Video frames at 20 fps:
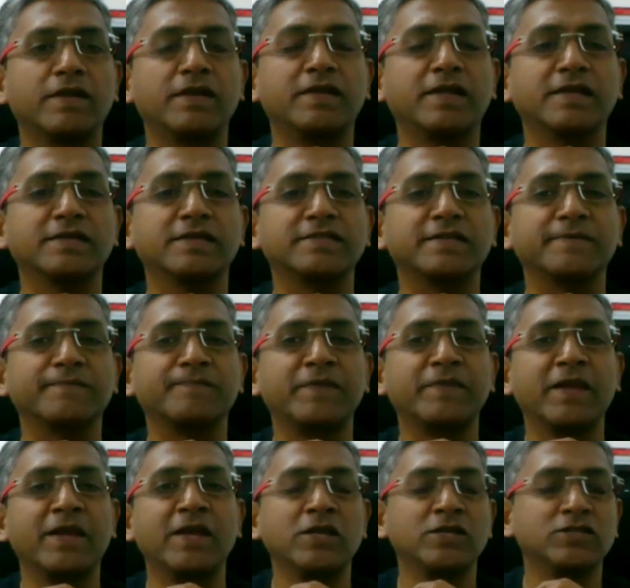Fantastic.
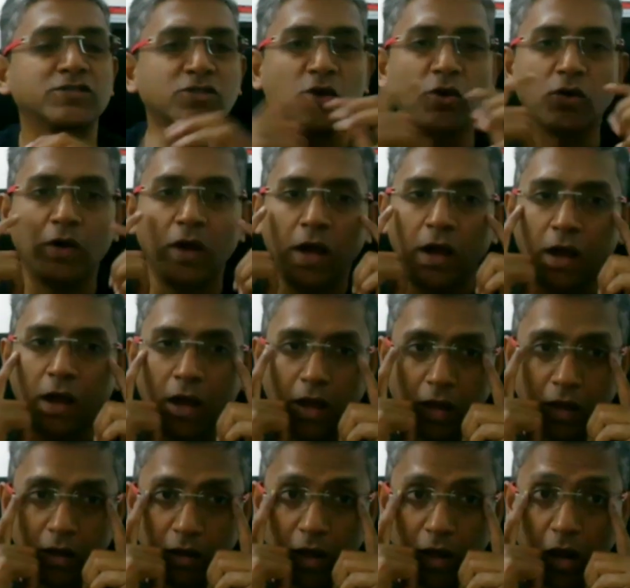So
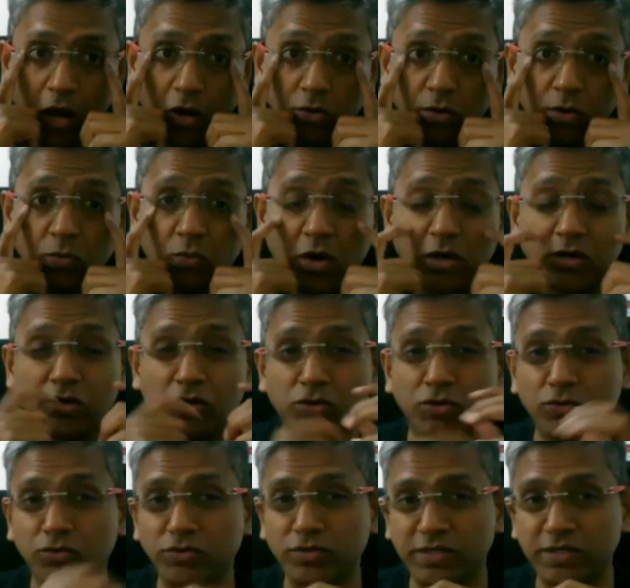how do you want to
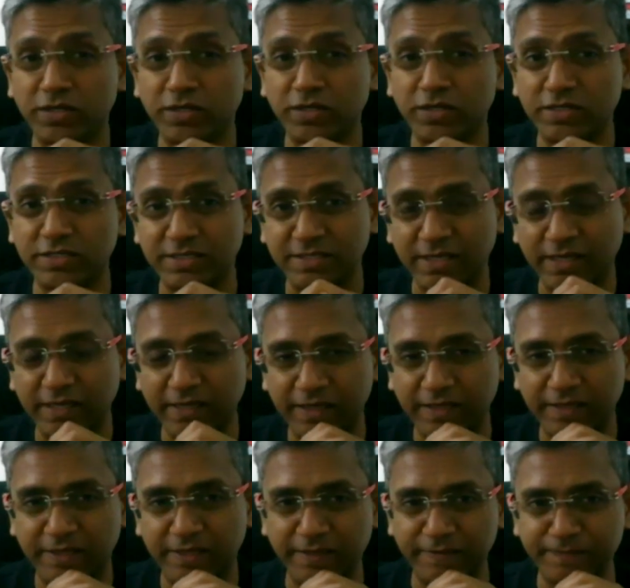do this
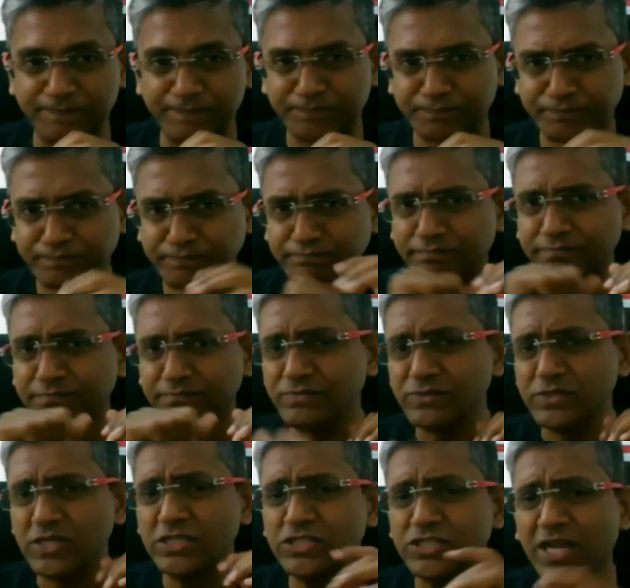thing?
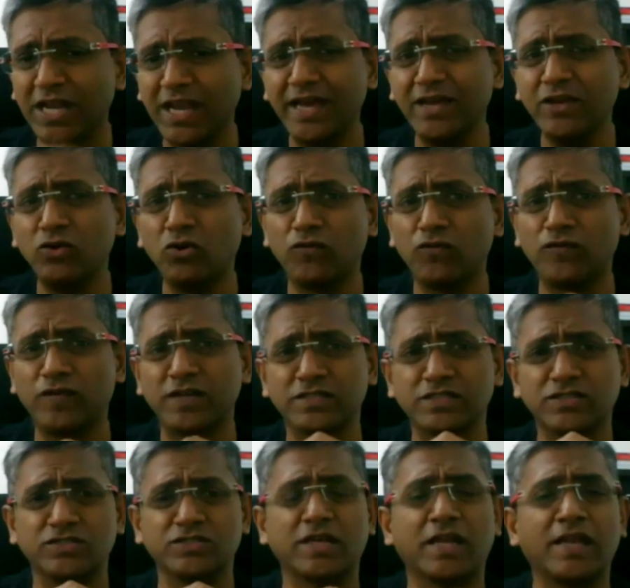Shall I go
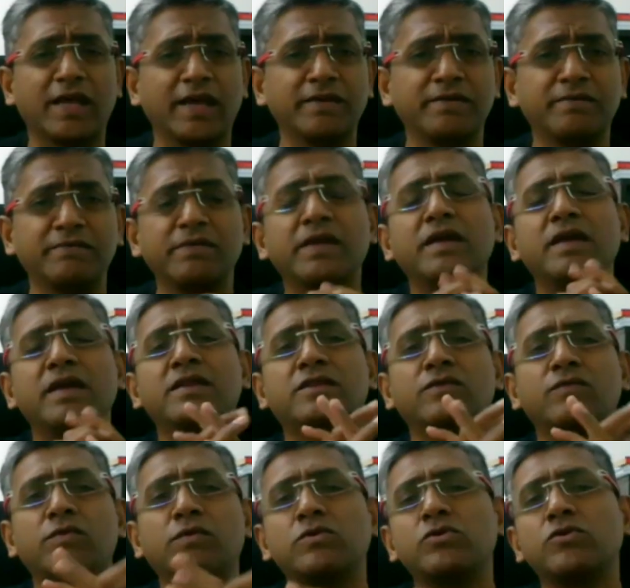first? Shall I
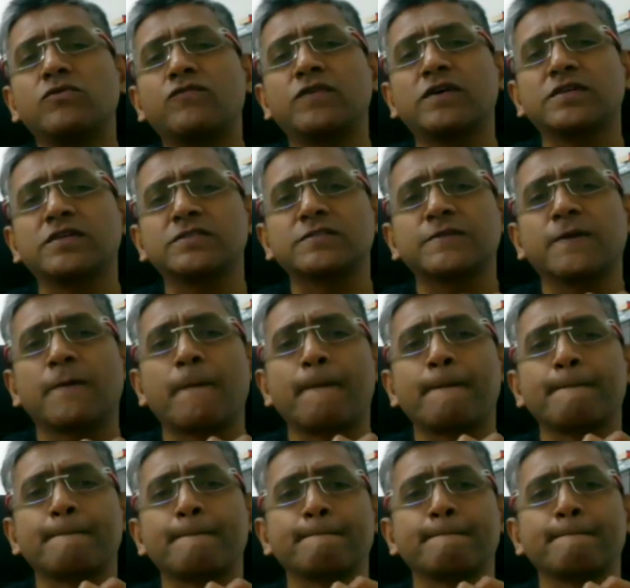interview you first?